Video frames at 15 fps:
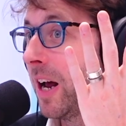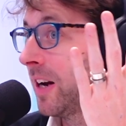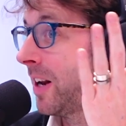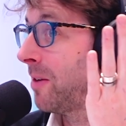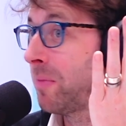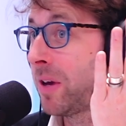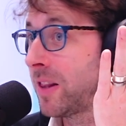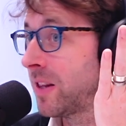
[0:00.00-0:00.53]
And
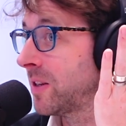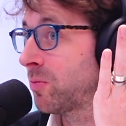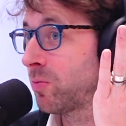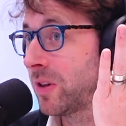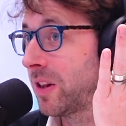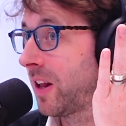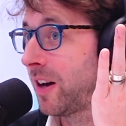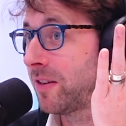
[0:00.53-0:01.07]
I mean this
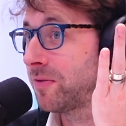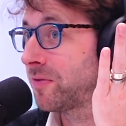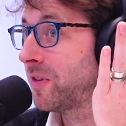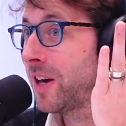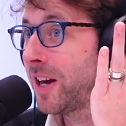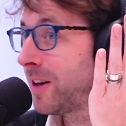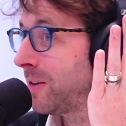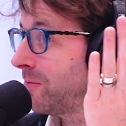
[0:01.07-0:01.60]
with love,
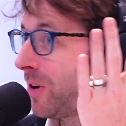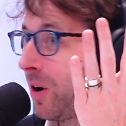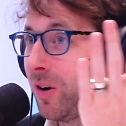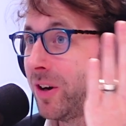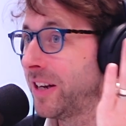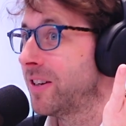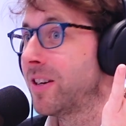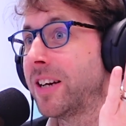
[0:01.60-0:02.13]

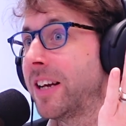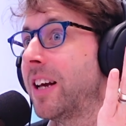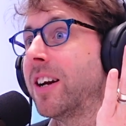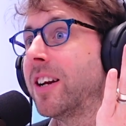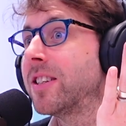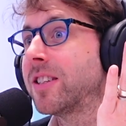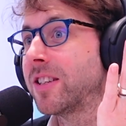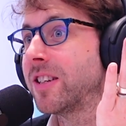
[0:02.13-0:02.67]
not in an
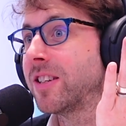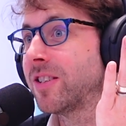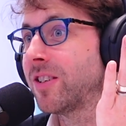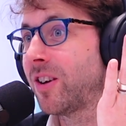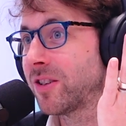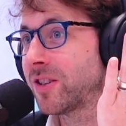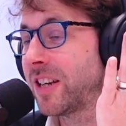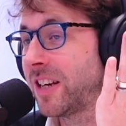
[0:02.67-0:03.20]
English that is
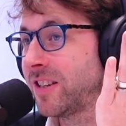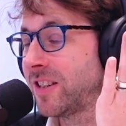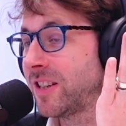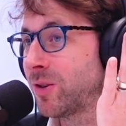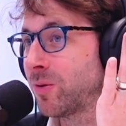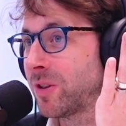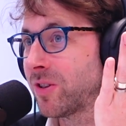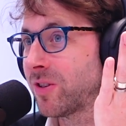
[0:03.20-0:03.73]
easy
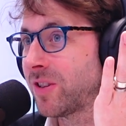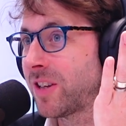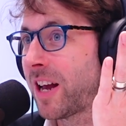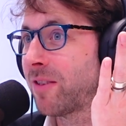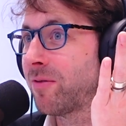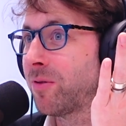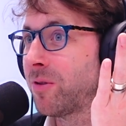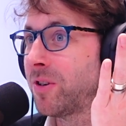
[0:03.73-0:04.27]
to
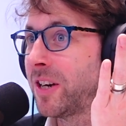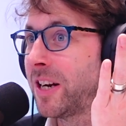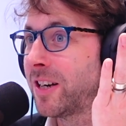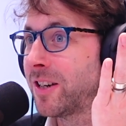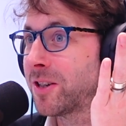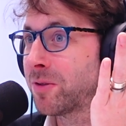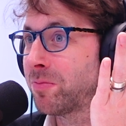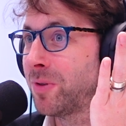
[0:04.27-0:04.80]
understand for an
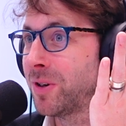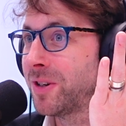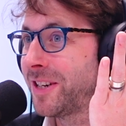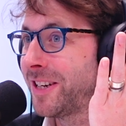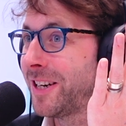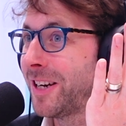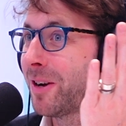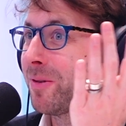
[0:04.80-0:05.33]
Englishman.
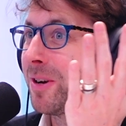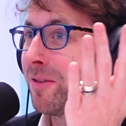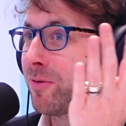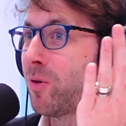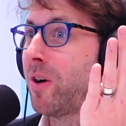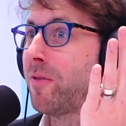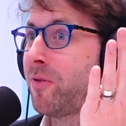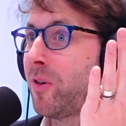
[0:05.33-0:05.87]
You know, we have
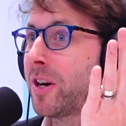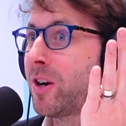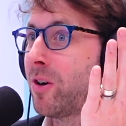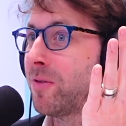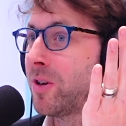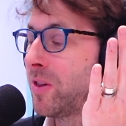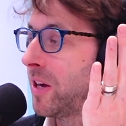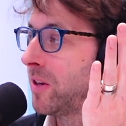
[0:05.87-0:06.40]
quite funny
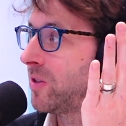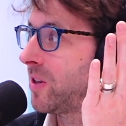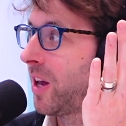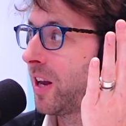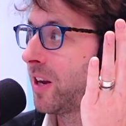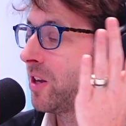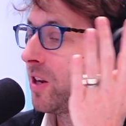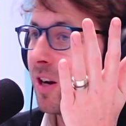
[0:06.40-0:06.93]
comment and they're
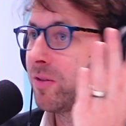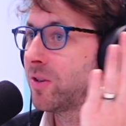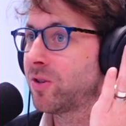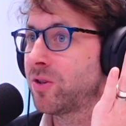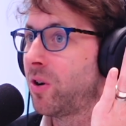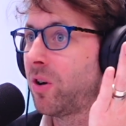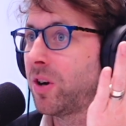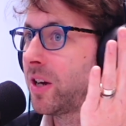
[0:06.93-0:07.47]
saying, you know,
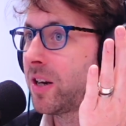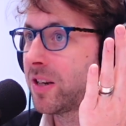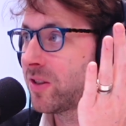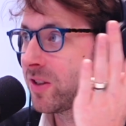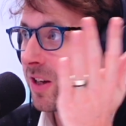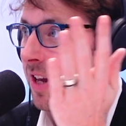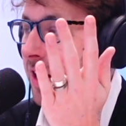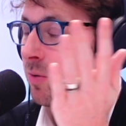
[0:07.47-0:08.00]
it's not, and
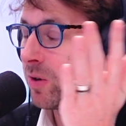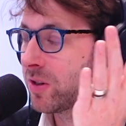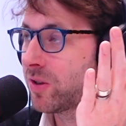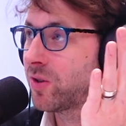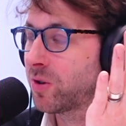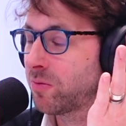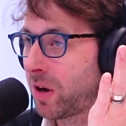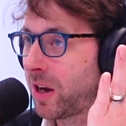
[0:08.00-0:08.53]
it's saying, well, it's
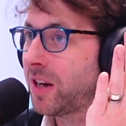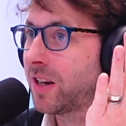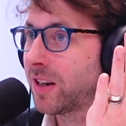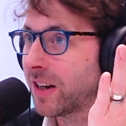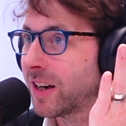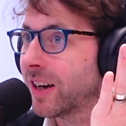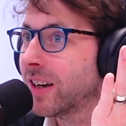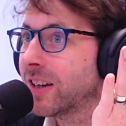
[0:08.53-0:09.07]

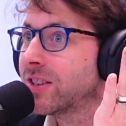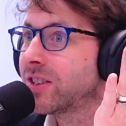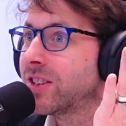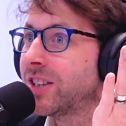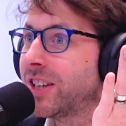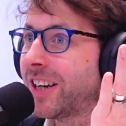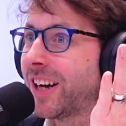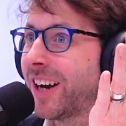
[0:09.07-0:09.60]
Jamaican
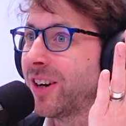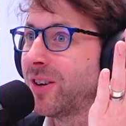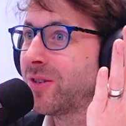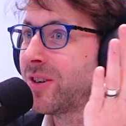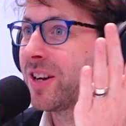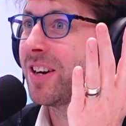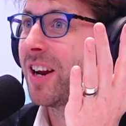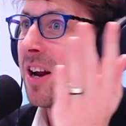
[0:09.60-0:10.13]
English, you know,
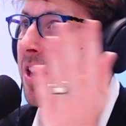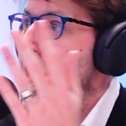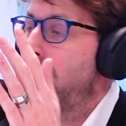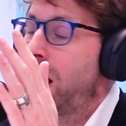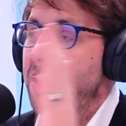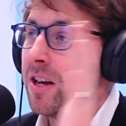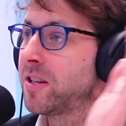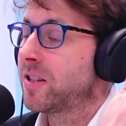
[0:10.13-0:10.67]
and
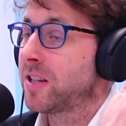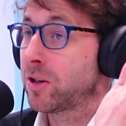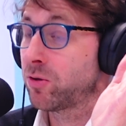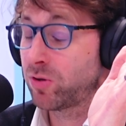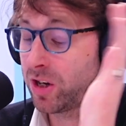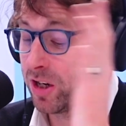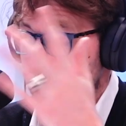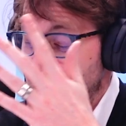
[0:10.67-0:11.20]
I know this sounds
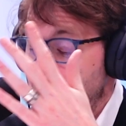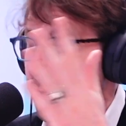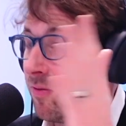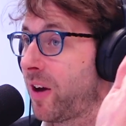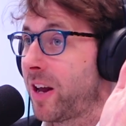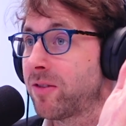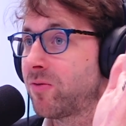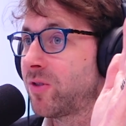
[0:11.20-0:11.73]
ridiculous, but we've
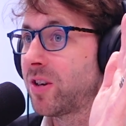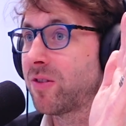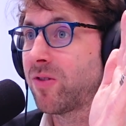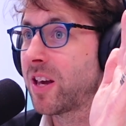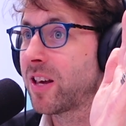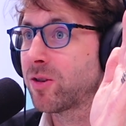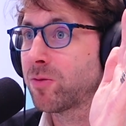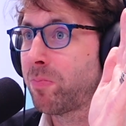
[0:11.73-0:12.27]
had
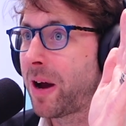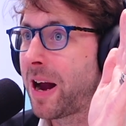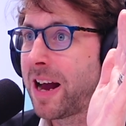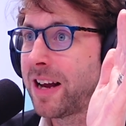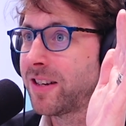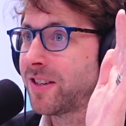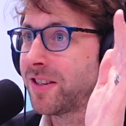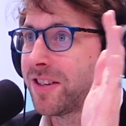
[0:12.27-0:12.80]
things
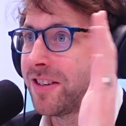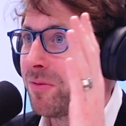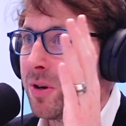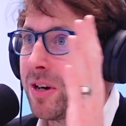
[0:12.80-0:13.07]
banned and